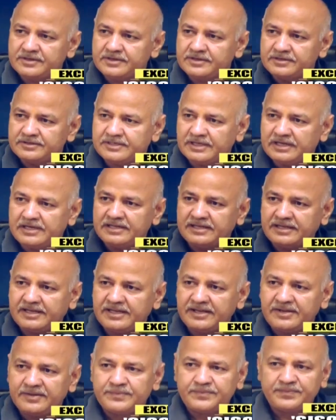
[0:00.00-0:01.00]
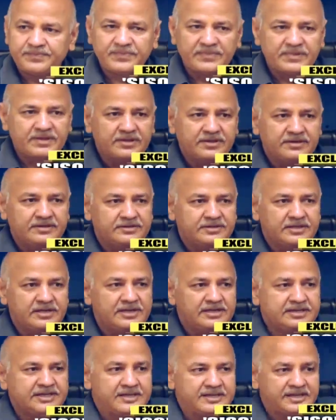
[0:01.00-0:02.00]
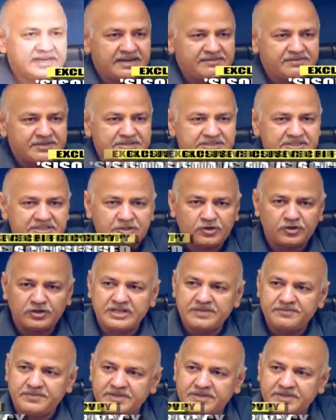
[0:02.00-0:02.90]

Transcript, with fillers: tell the press that he was going to Gujarat largely